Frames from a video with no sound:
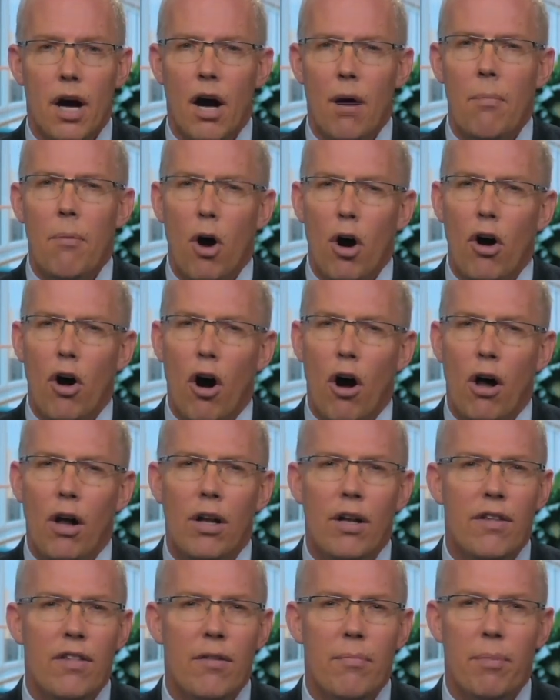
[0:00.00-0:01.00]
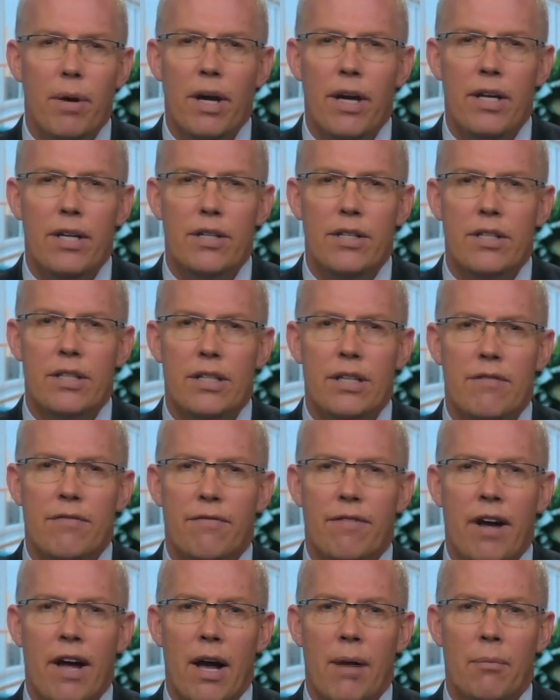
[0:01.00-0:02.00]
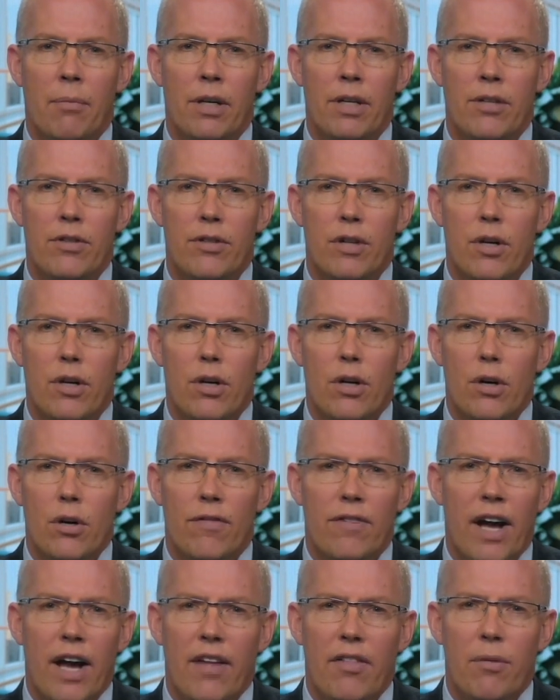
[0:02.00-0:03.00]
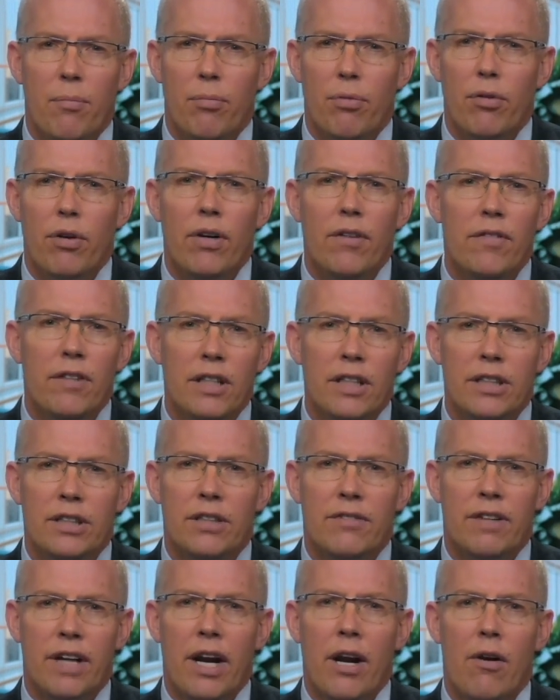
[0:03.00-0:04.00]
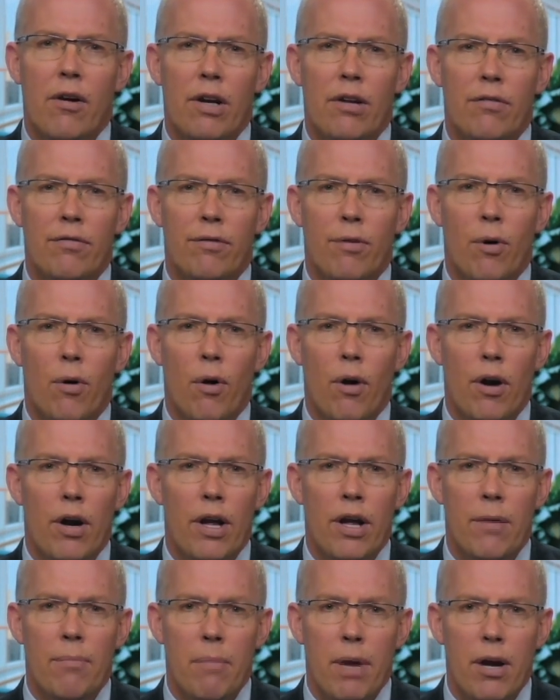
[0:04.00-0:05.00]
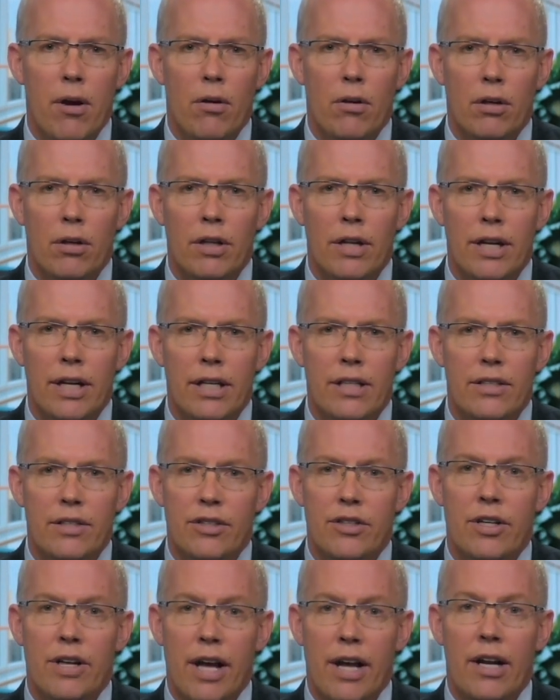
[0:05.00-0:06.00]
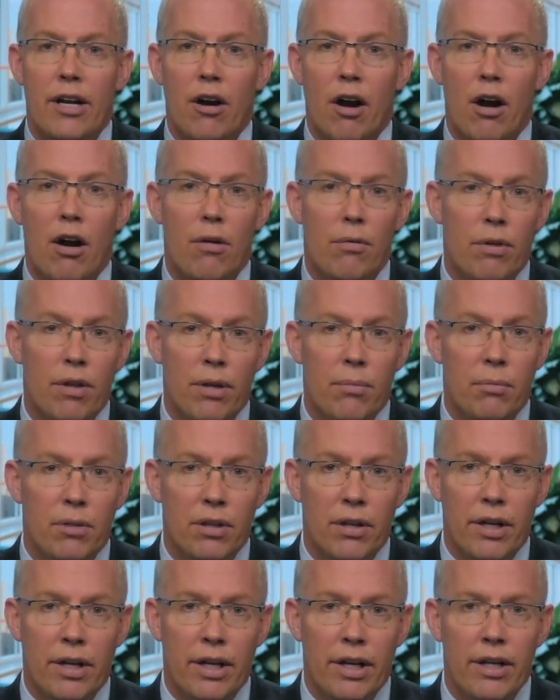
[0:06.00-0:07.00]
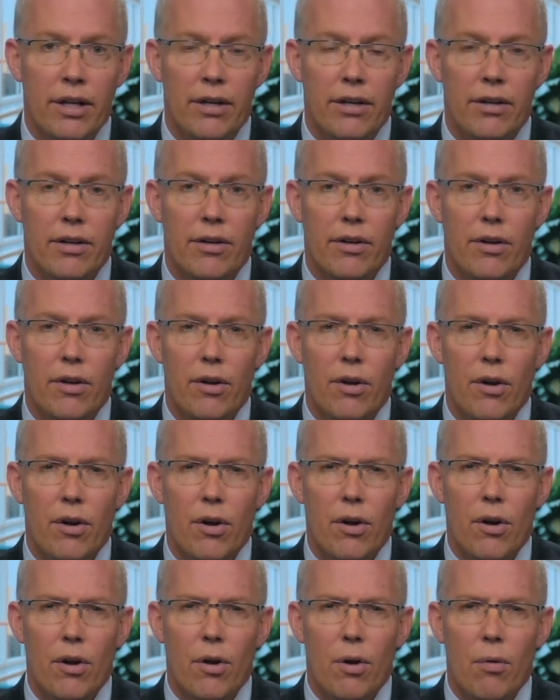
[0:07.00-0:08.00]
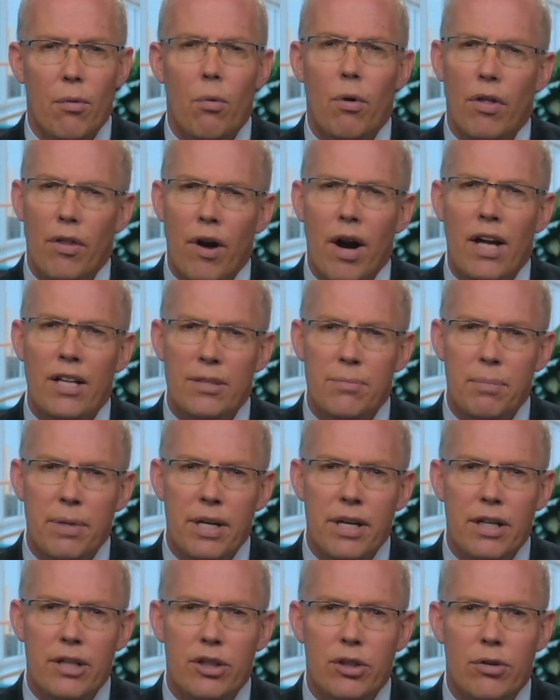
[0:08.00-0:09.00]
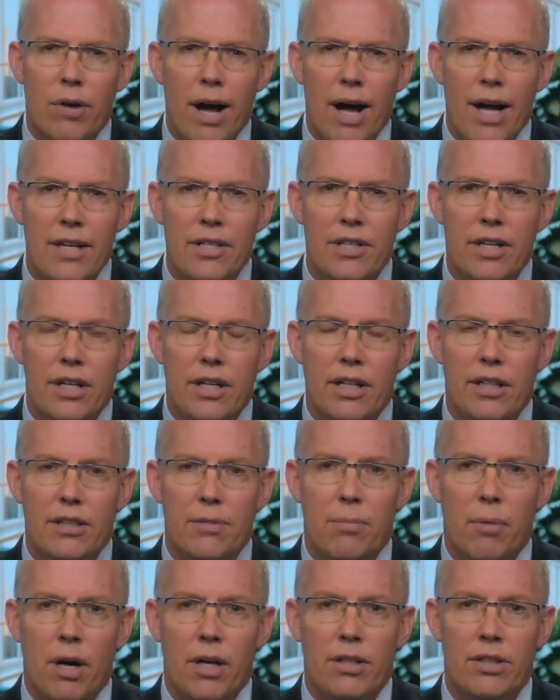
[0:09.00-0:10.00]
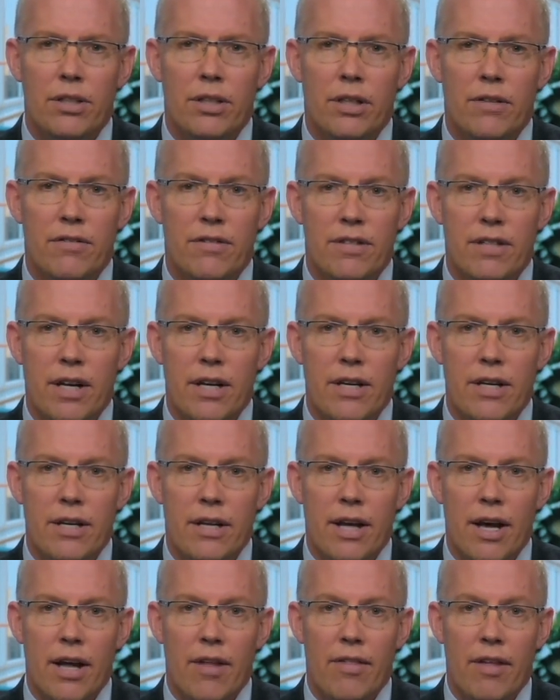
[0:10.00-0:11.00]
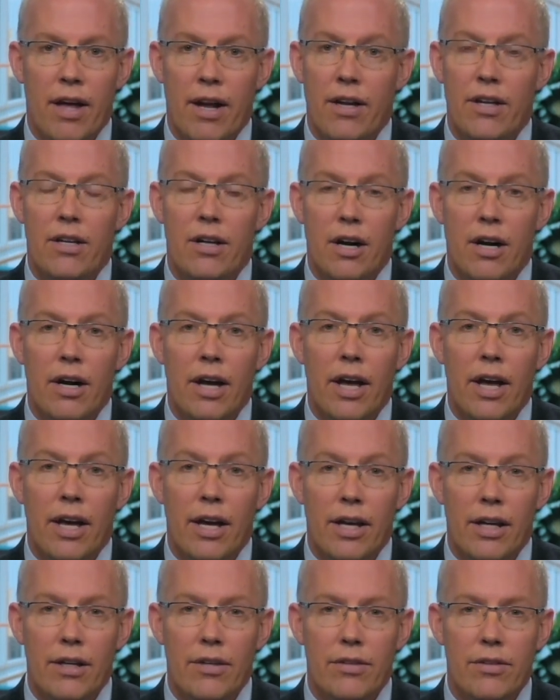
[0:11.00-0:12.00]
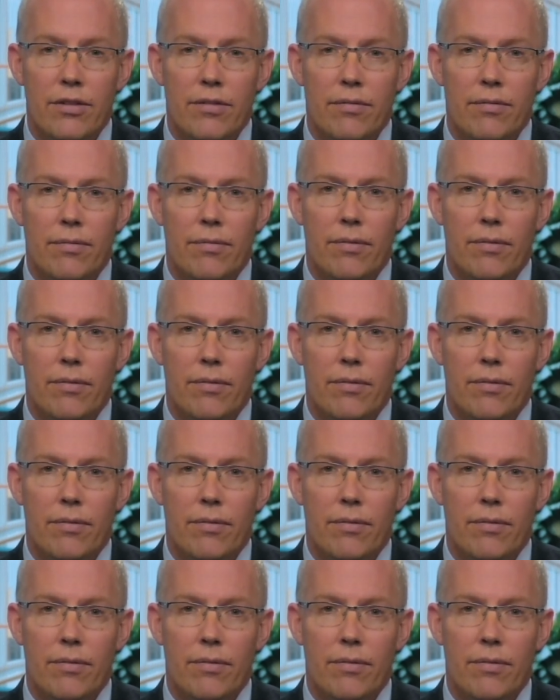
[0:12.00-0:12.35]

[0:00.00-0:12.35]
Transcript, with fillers: Among all of the patients and families I've had the privilege of caring for in Mayo Clinic's Genetic Heart Rhythm Clinic, where there has been a tragic expression of sudden death at a young age,